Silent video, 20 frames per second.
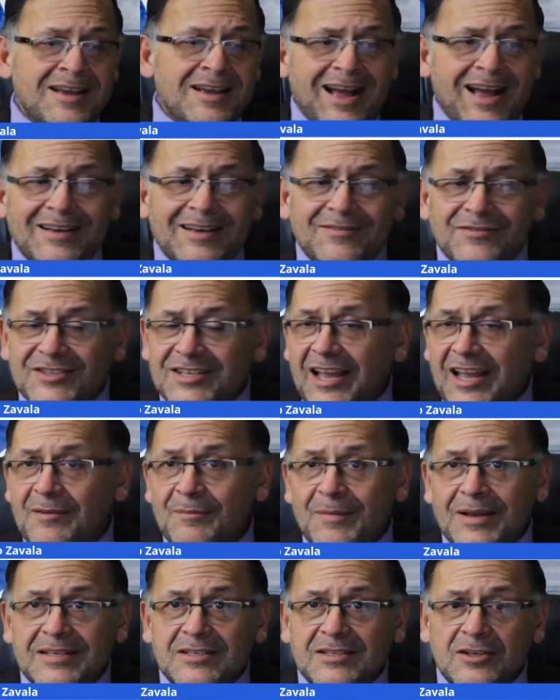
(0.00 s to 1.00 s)
I've
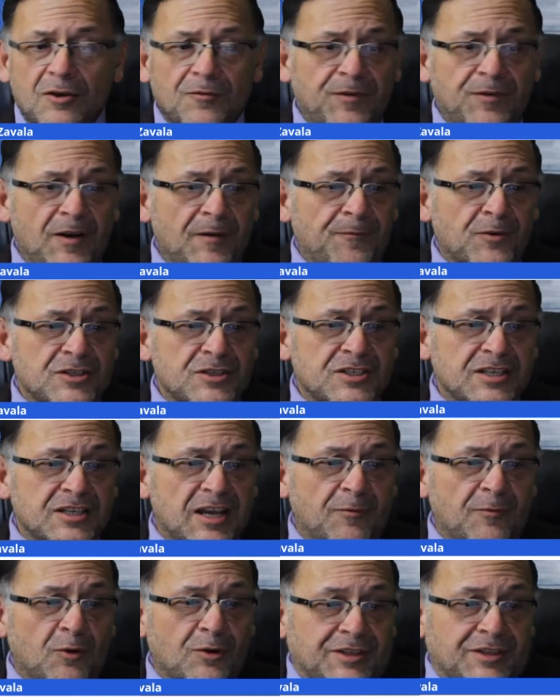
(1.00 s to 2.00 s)
signed myself up for
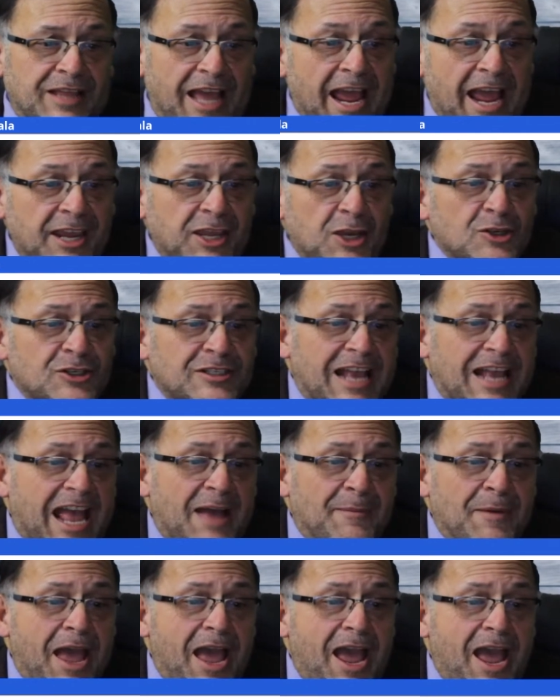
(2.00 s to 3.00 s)
several. Thank you,
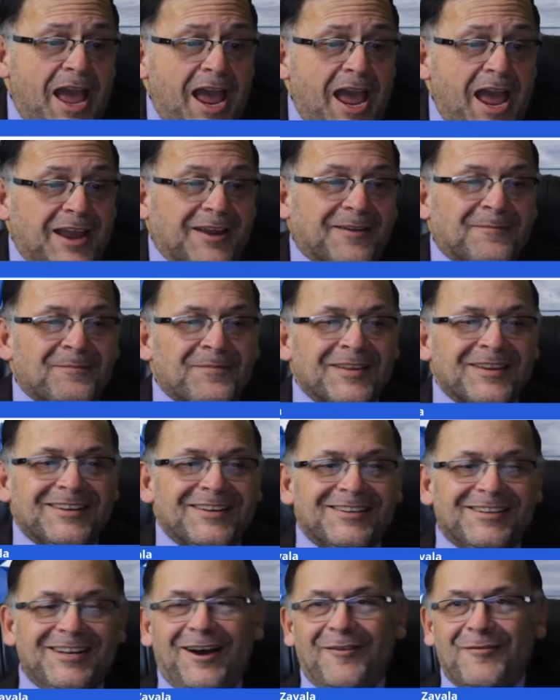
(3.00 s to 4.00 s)
Sammy.
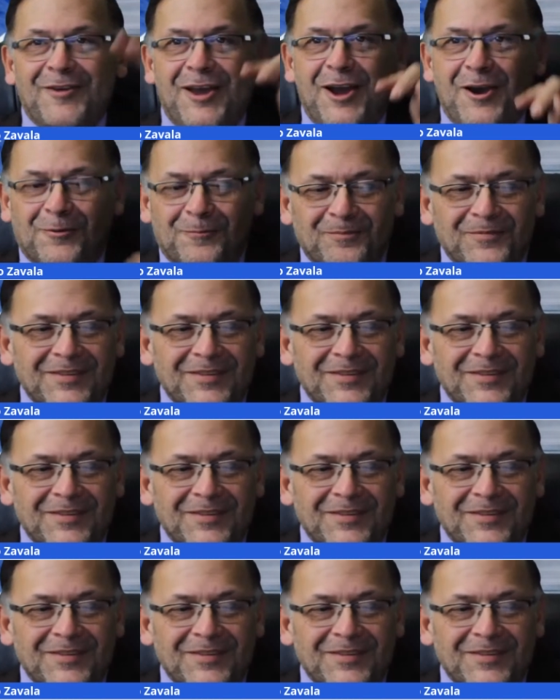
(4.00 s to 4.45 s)
Love you.